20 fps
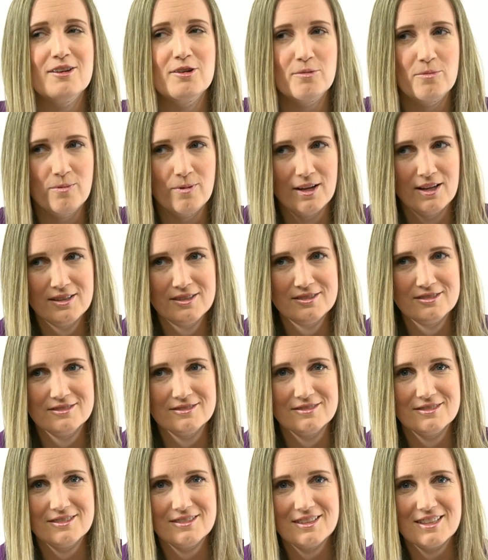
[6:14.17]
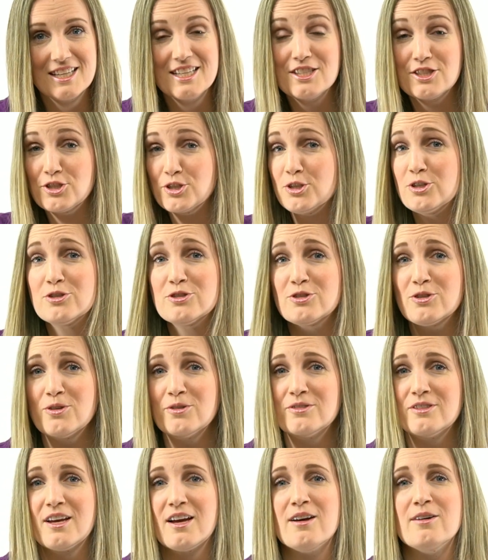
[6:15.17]
Well, he's 2 years
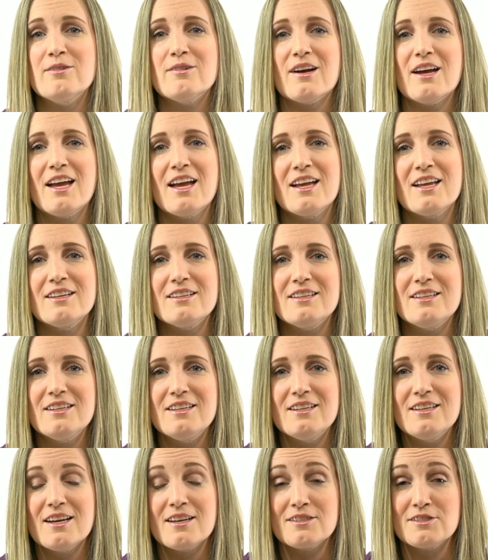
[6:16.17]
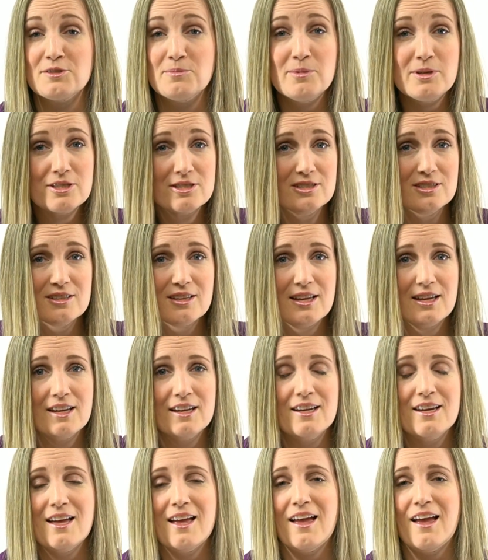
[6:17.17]
old now and he has speech delay